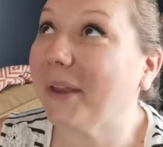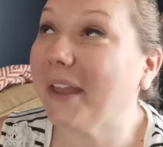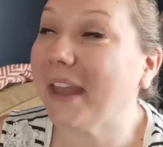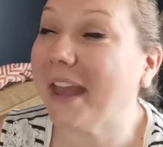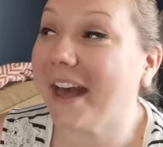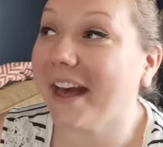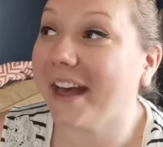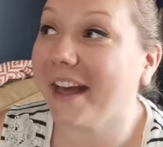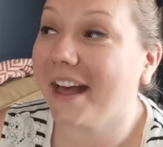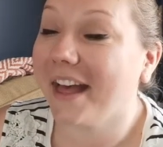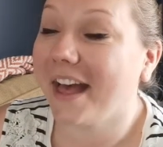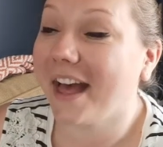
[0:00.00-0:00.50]

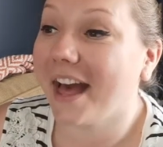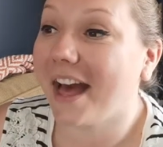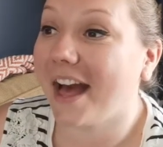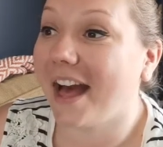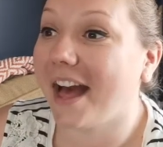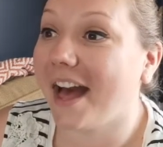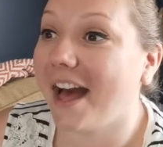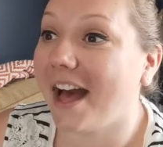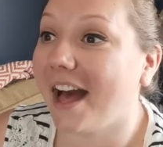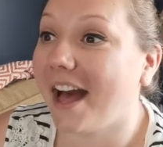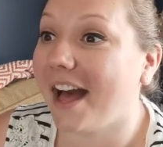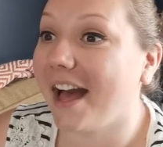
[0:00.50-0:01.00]
yeah,
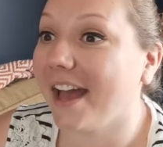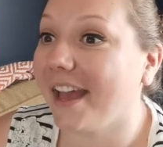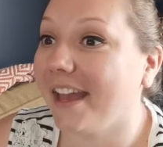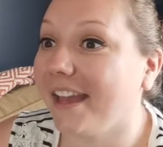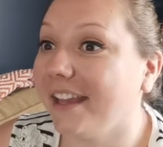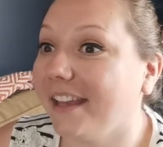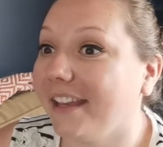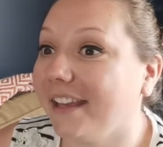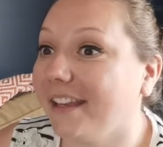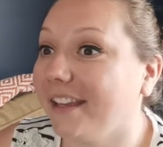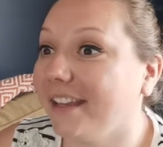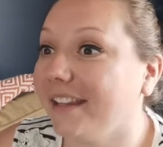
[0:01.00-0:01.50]

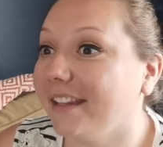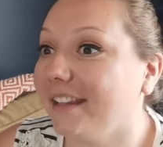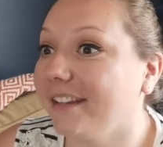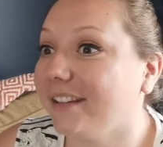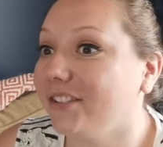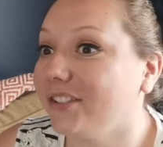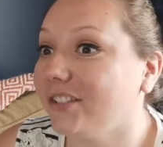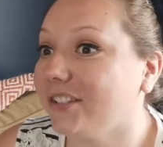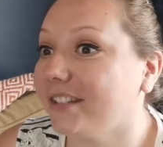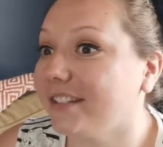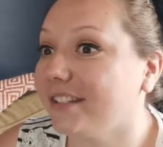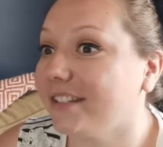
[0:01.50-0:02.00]
I
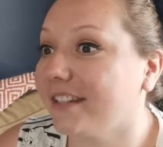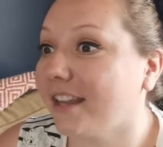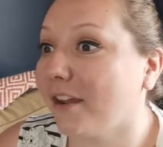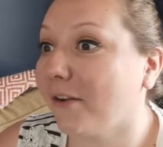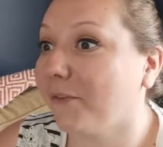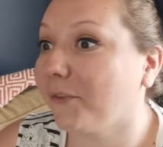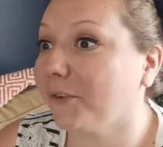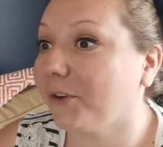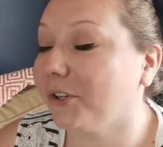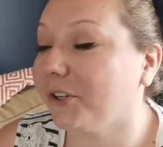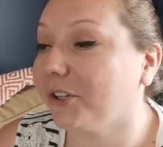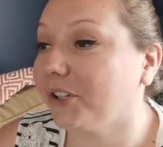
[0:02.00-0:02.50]
just
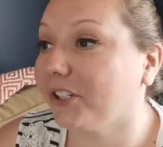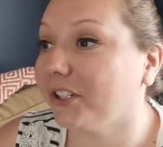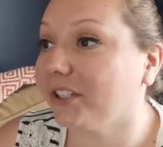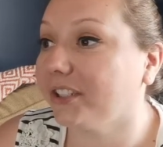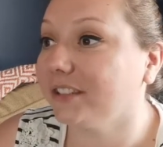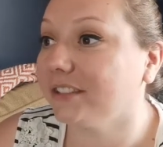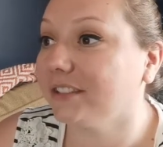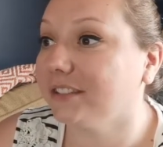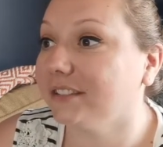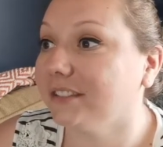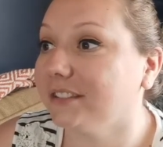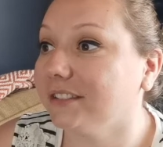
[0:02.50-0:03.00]

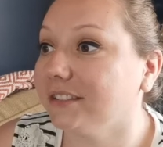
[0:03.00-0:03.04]
never